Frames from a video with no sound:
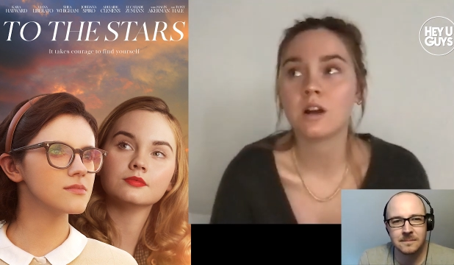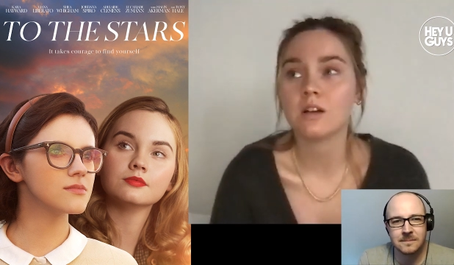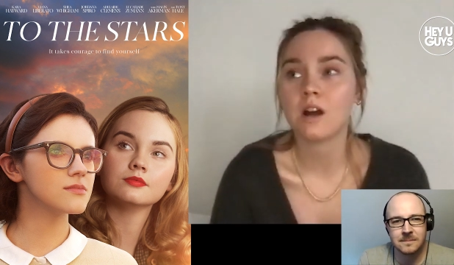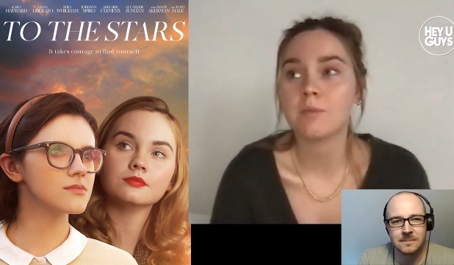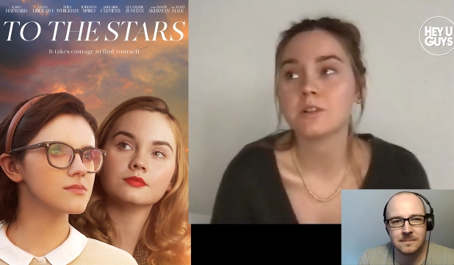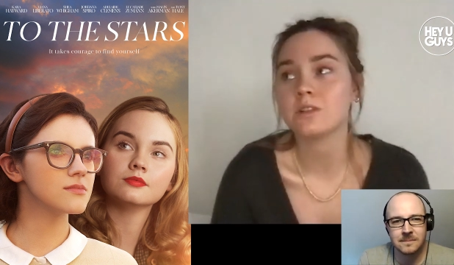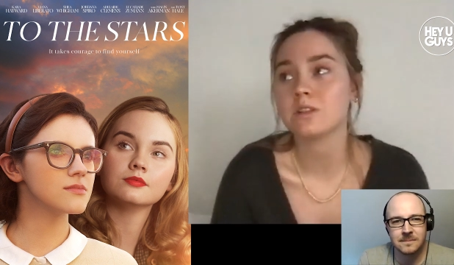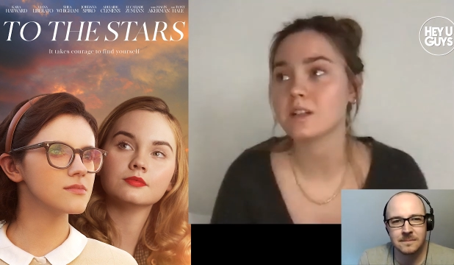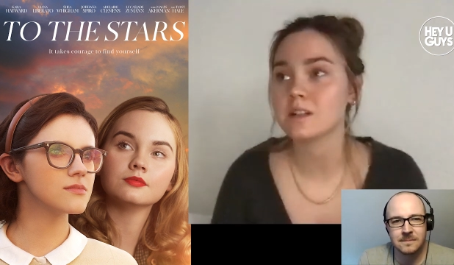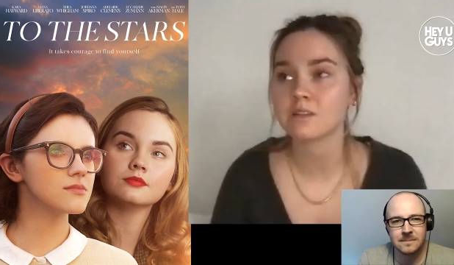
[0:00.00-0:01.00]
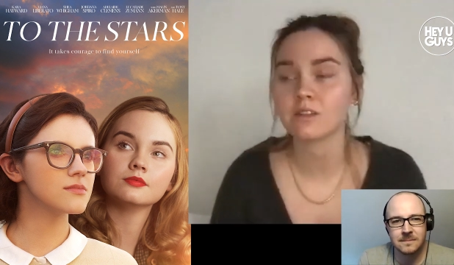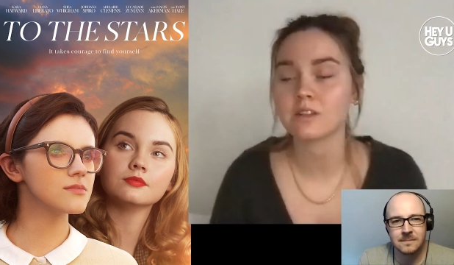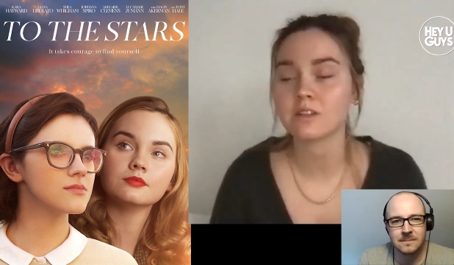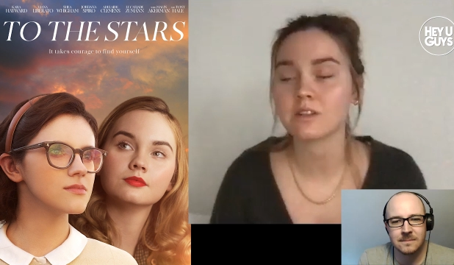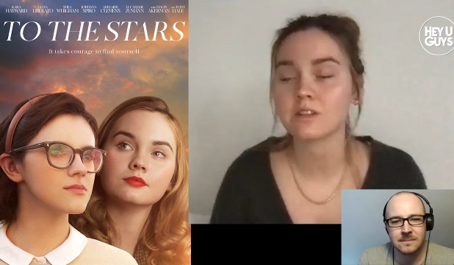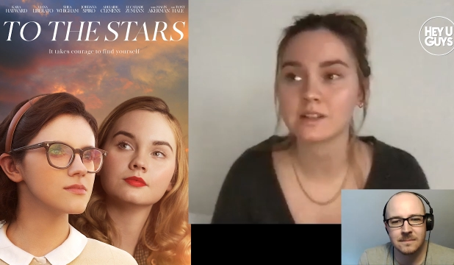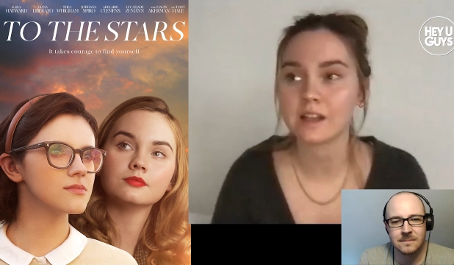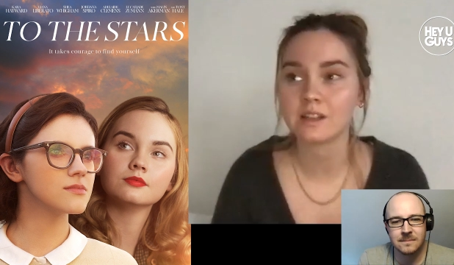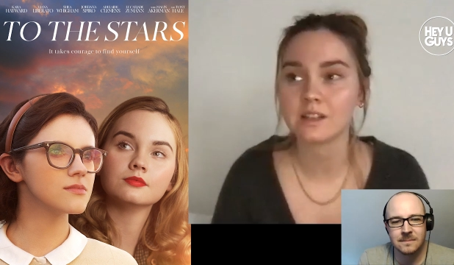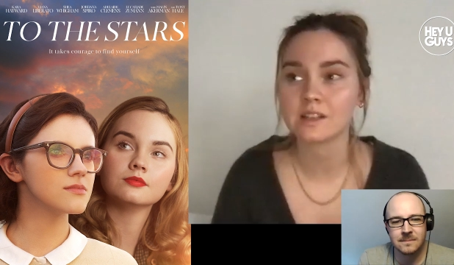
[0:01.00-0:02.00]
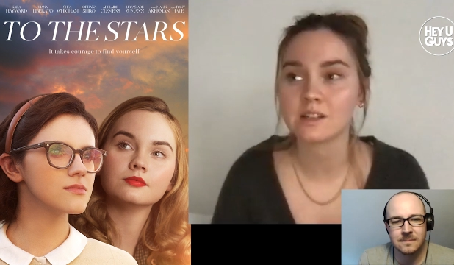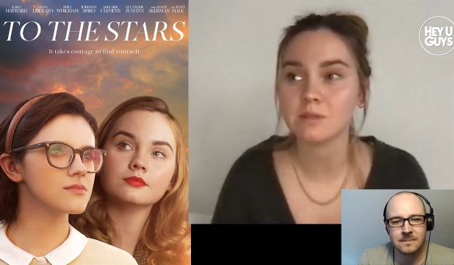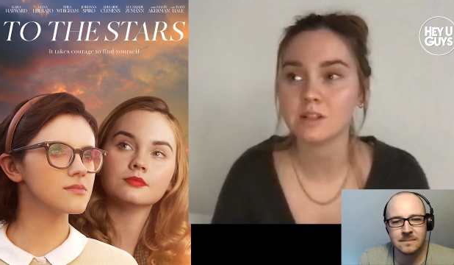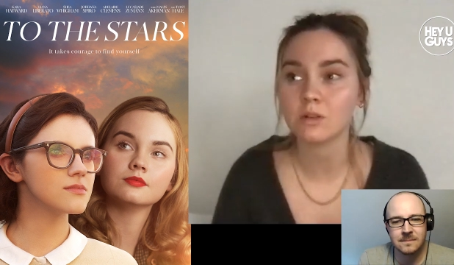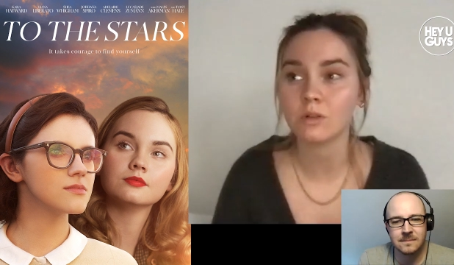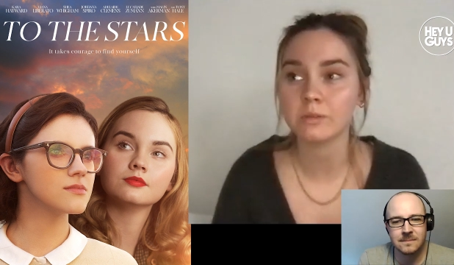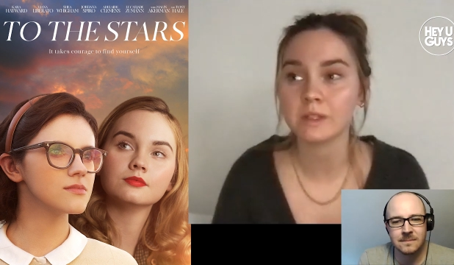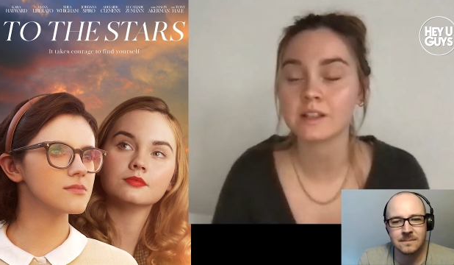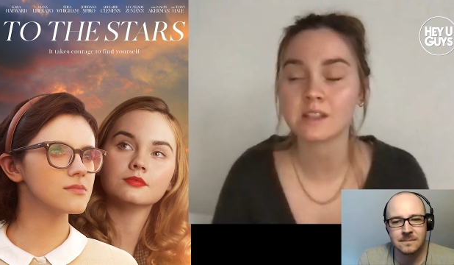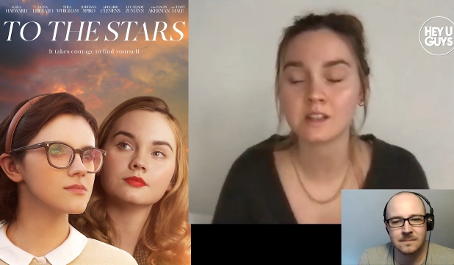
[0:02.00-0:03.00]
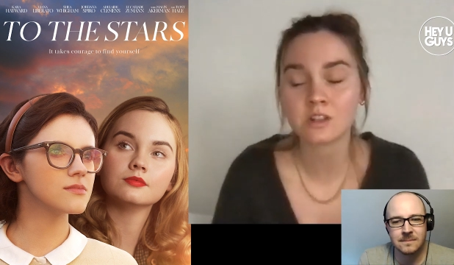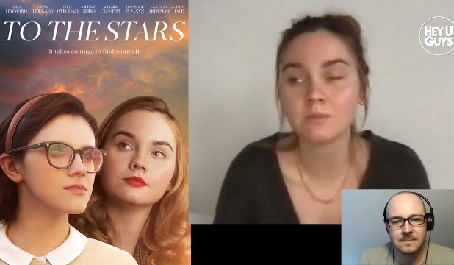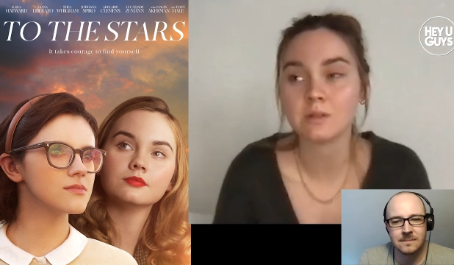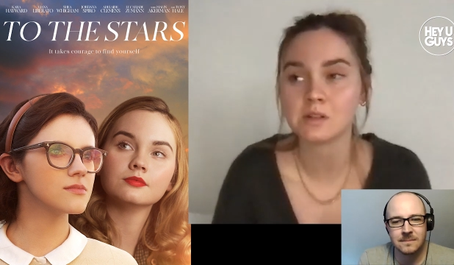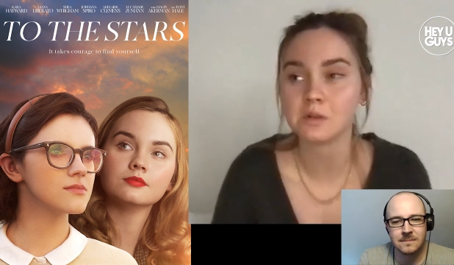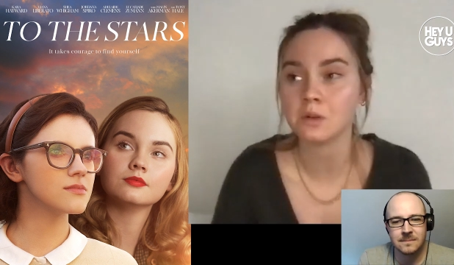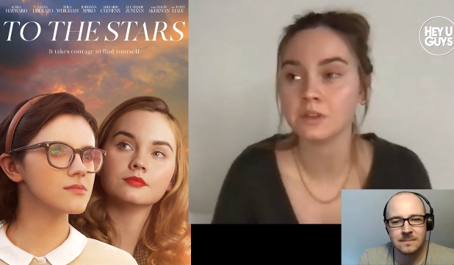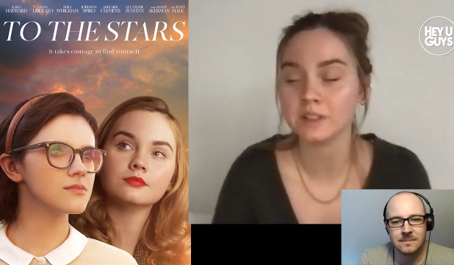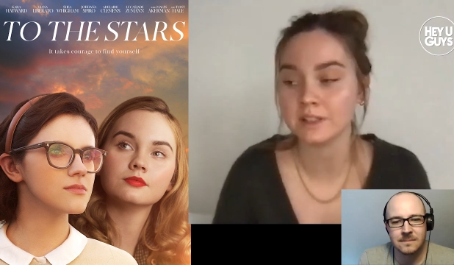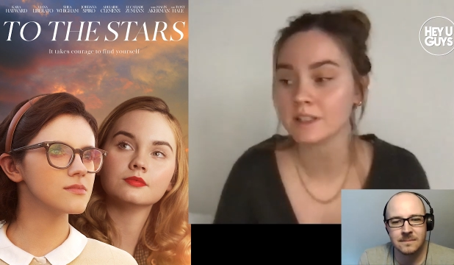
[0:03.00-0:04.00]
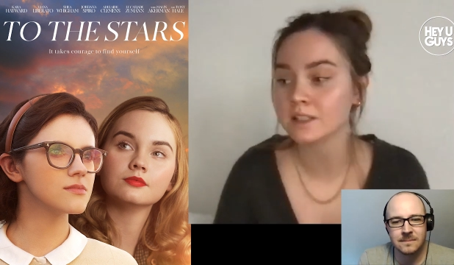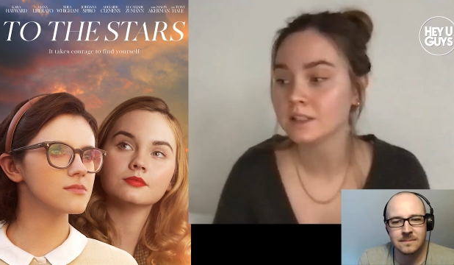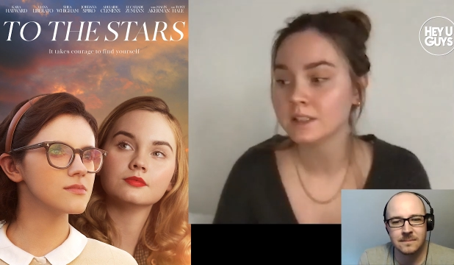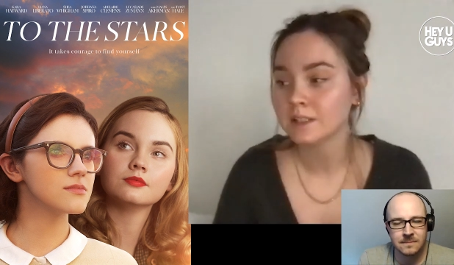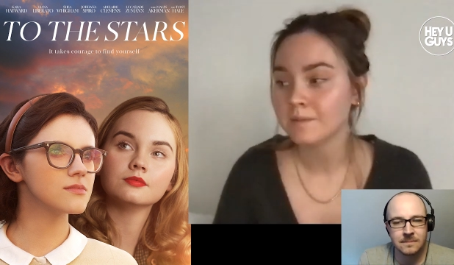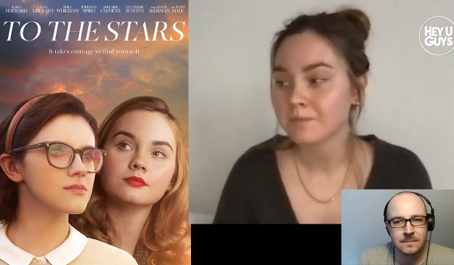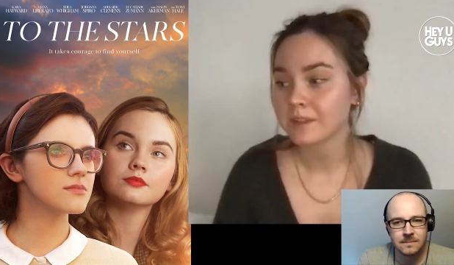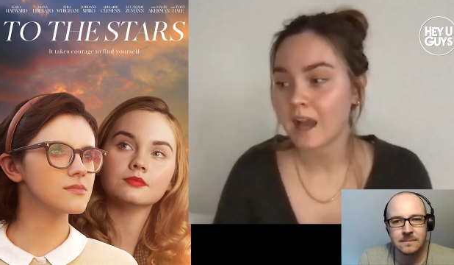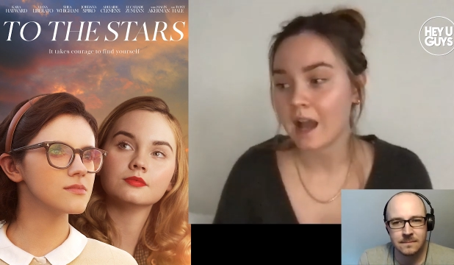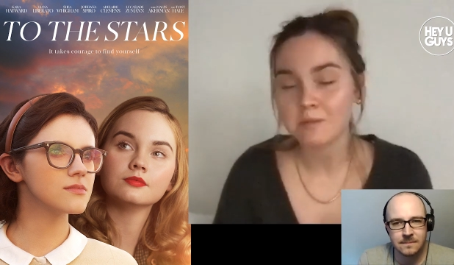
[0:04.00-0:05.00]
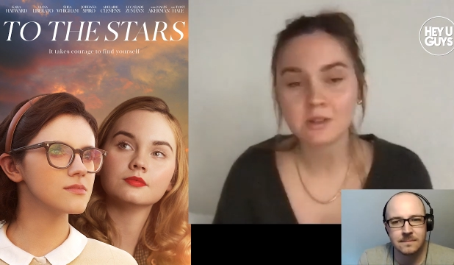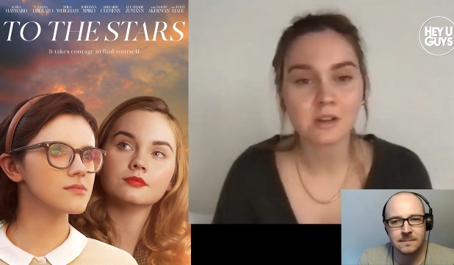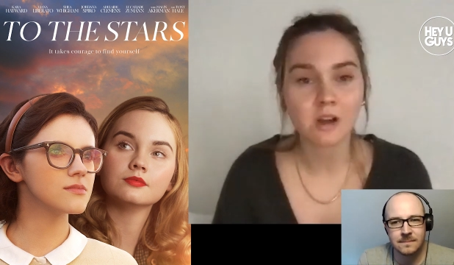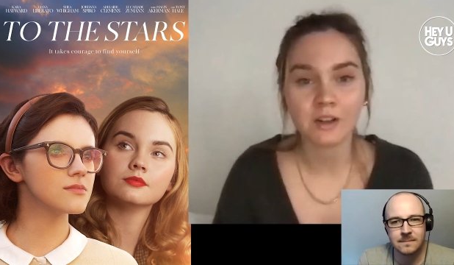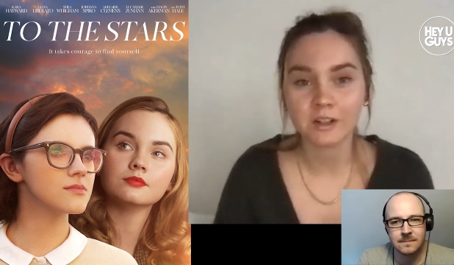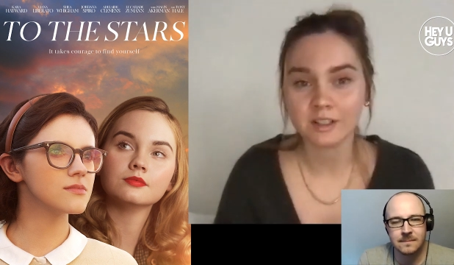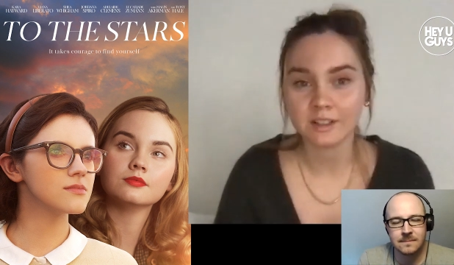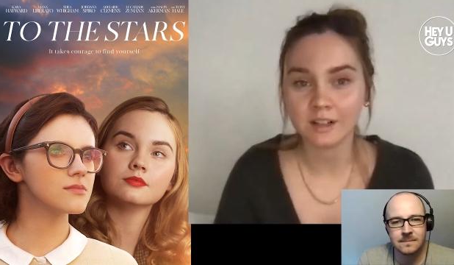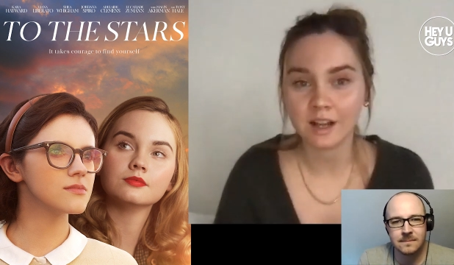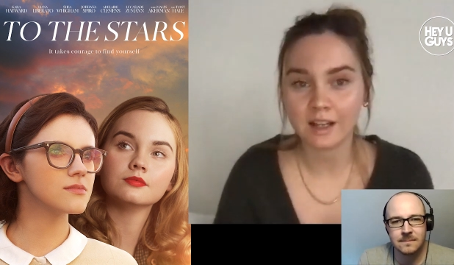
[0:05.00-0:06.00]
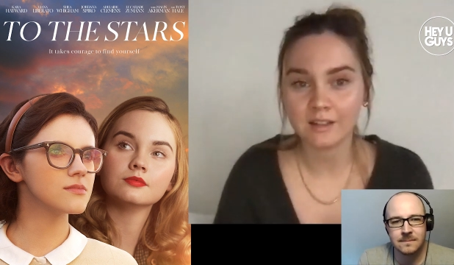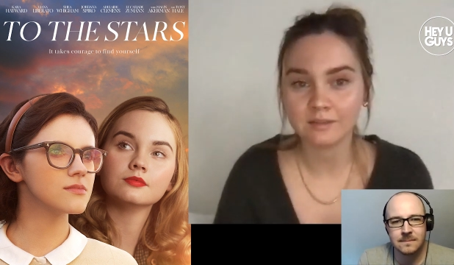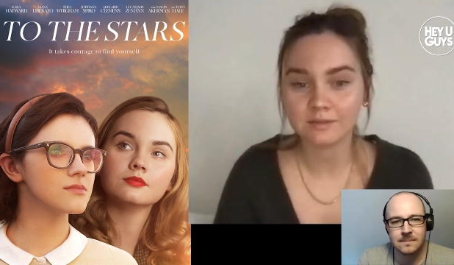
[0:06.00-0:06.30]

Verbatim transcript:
Speaker 1: opportunities for stories like this to be told because they should be told and yeah i'm just honored and i